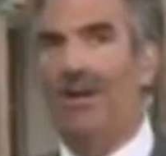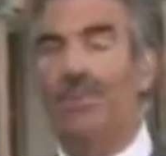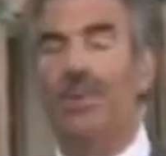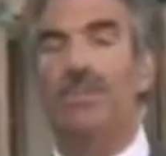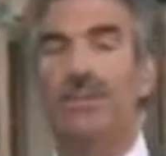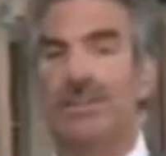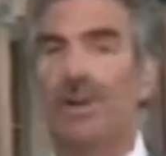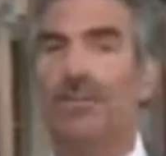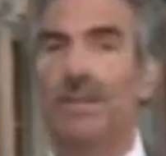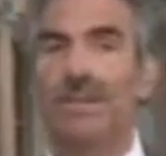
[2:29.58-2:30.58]
and we've been
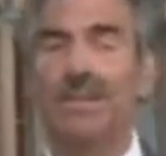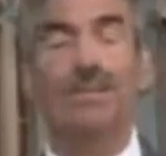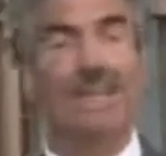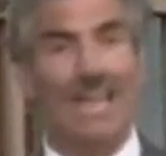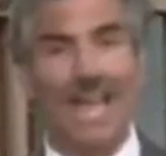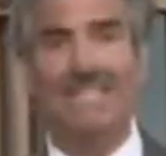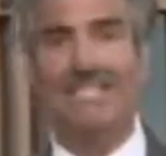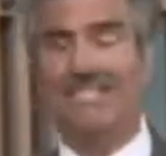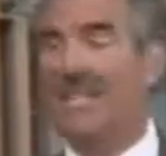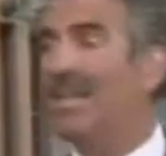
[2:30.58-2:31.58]
told many of them would like to
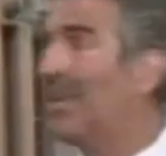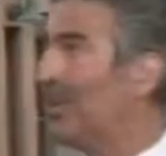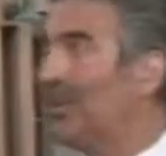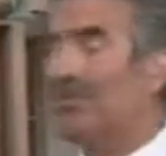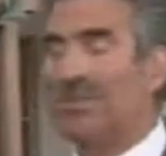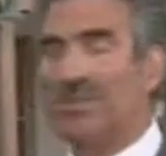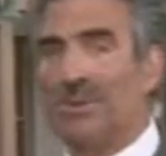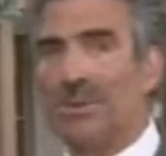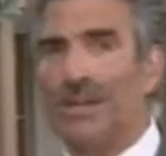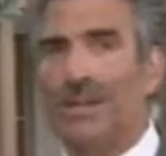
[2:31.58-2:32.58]
stay in a grocery
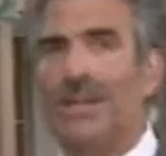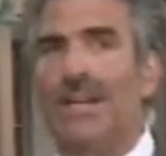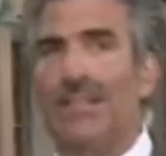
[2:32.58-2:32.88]
store here.